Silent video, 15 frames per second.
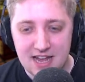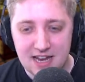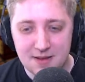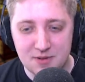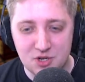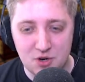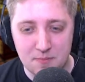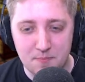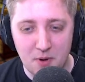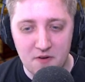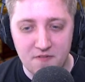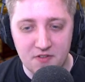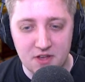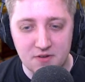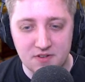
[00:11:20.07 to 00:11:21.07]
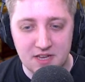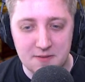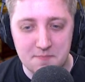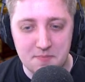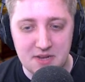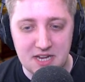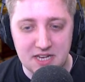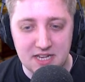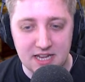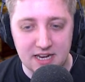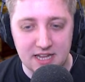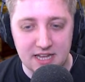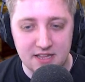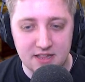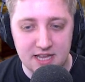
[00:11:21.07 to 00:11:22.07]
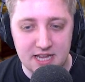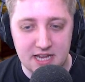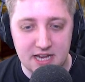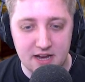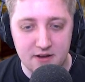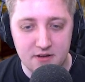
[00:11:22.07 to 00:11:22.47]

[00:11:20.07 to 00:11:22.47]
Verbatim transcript: Let me drink both of those immediately. There you go.